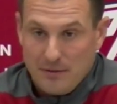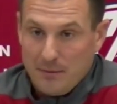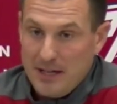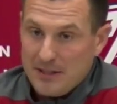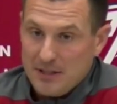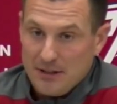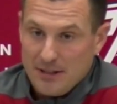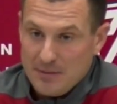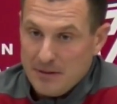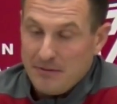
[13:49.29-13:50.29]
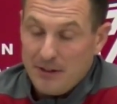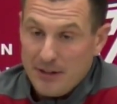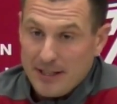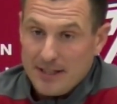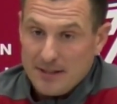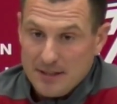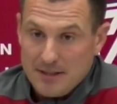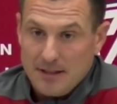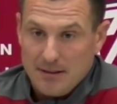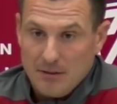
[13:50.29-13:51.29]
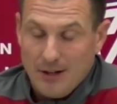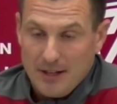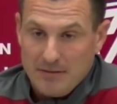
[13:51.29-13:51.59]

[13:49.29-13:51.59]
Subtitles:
from last year, and he's been very consistent, right?